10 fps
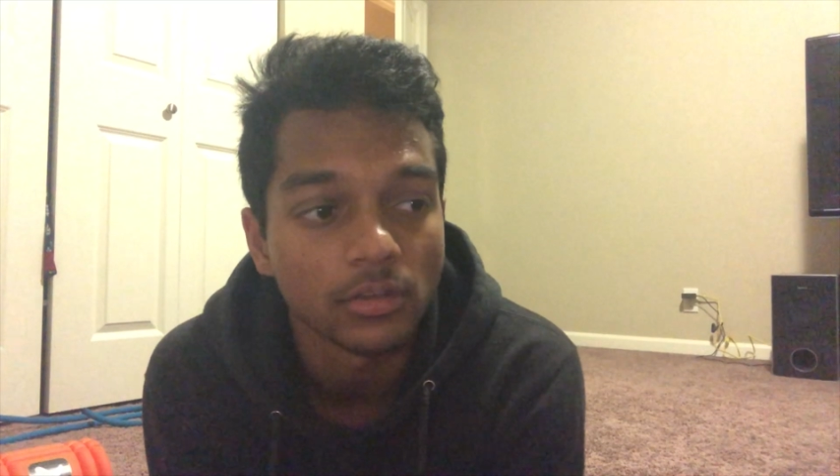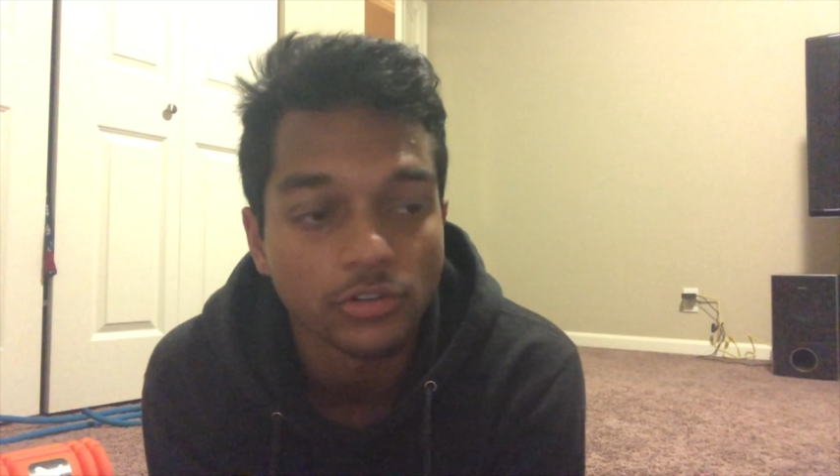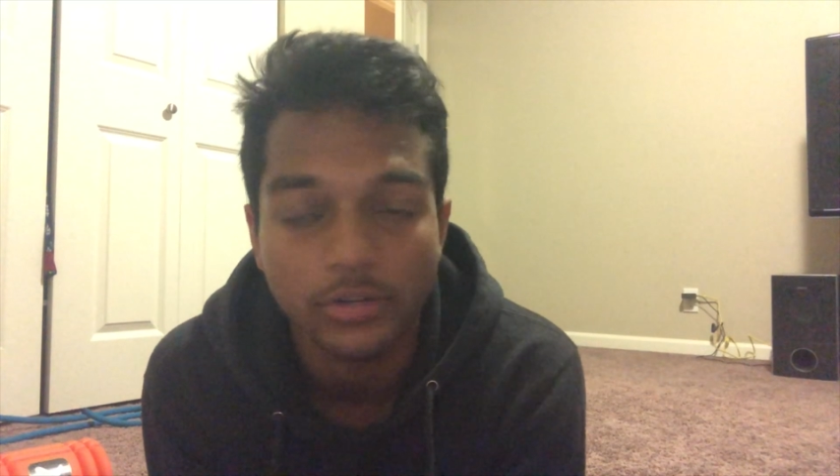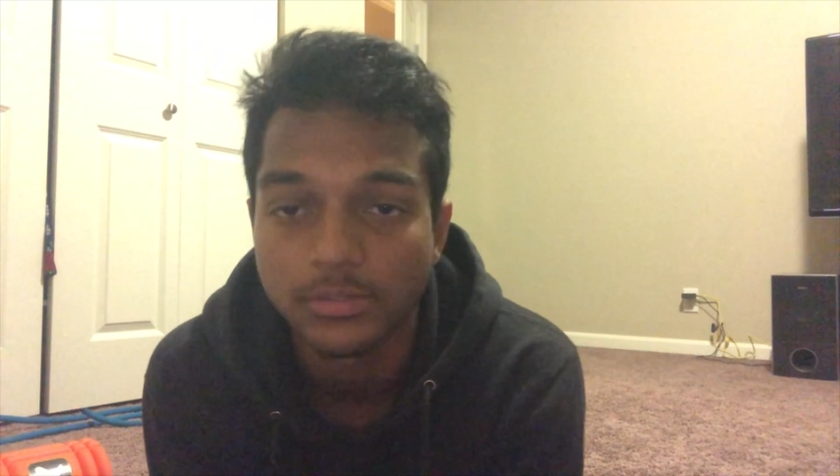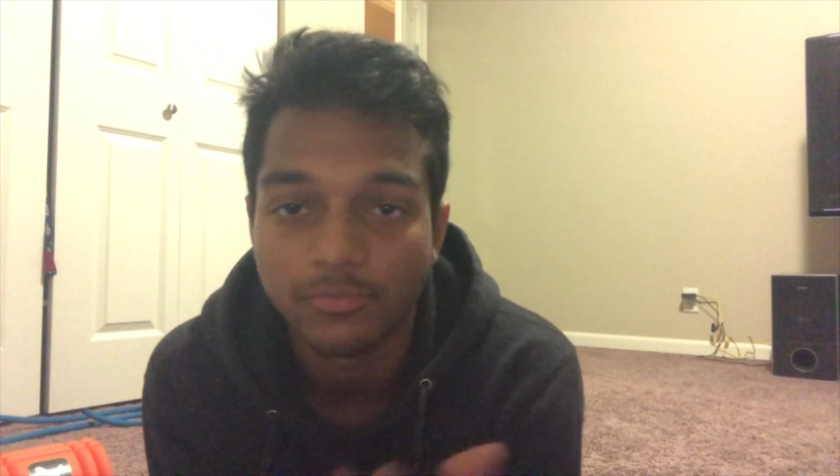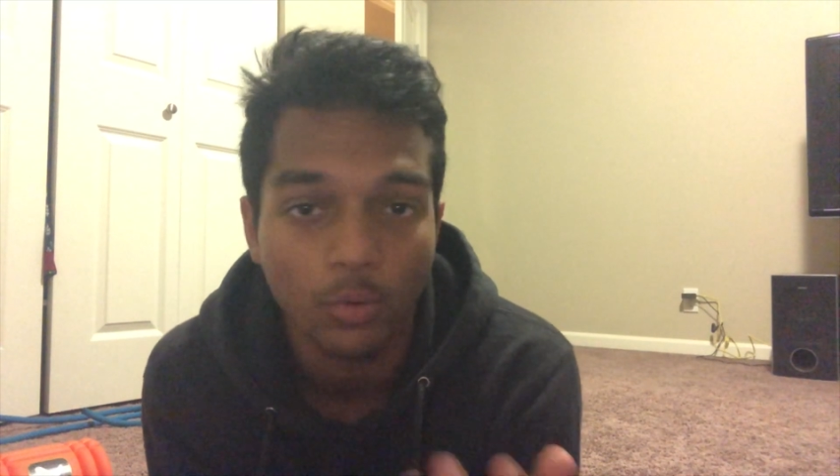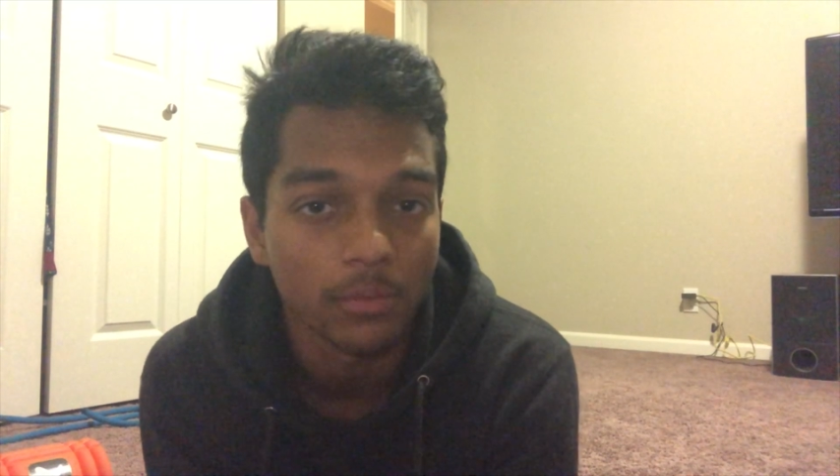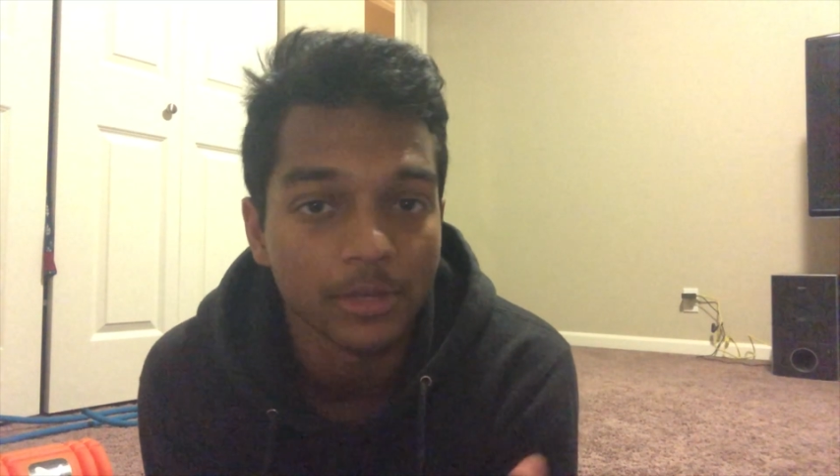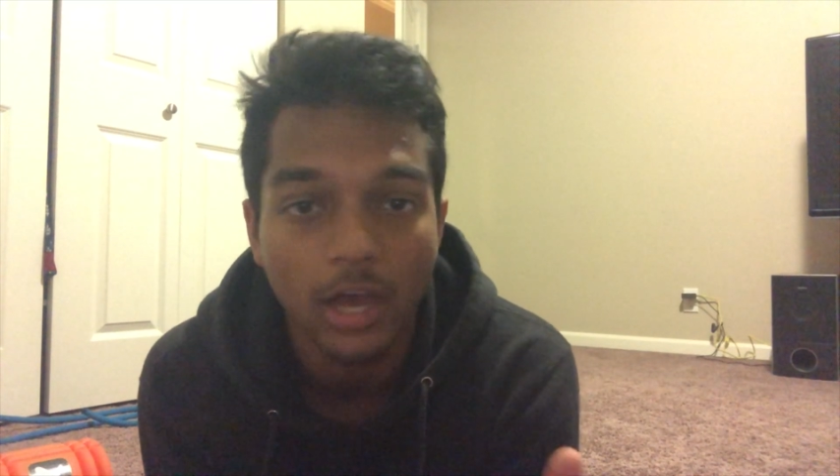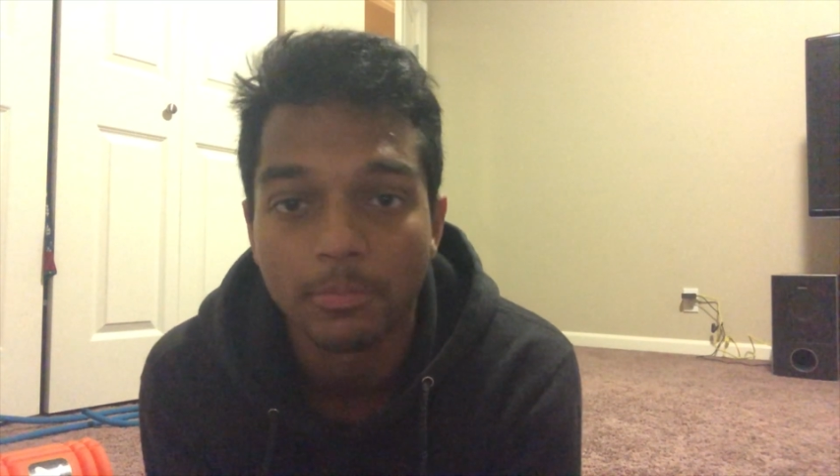in terms of
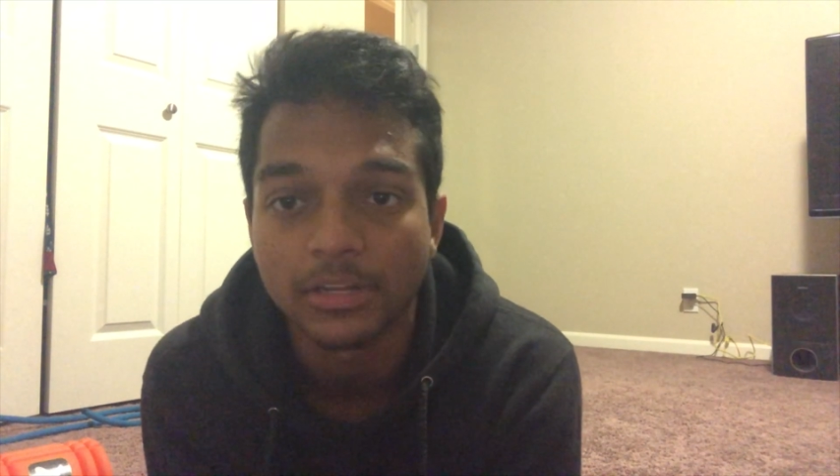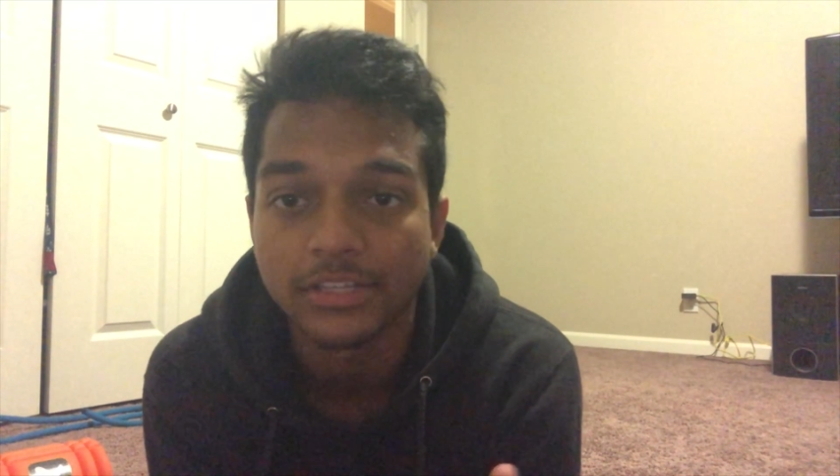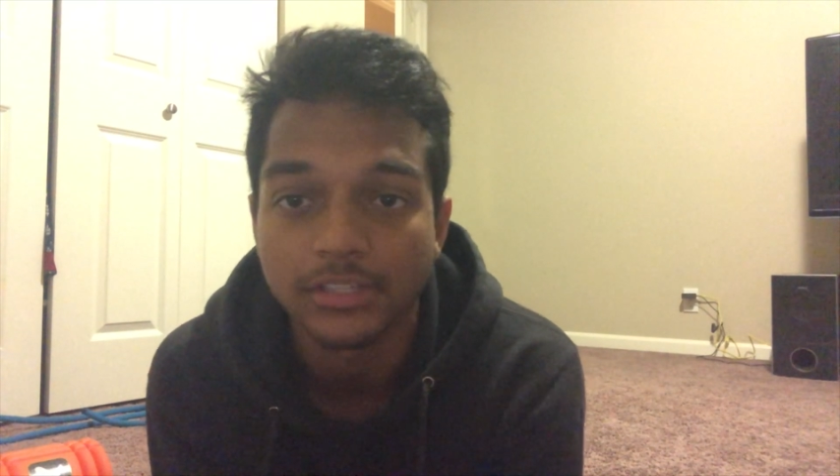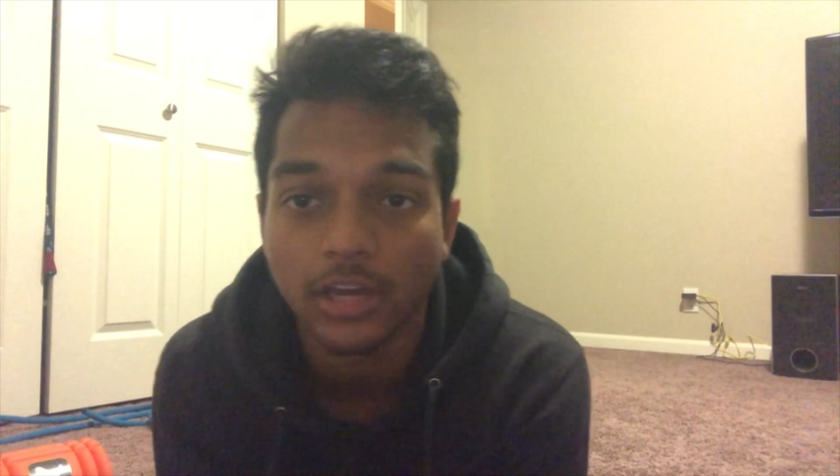warming up and easing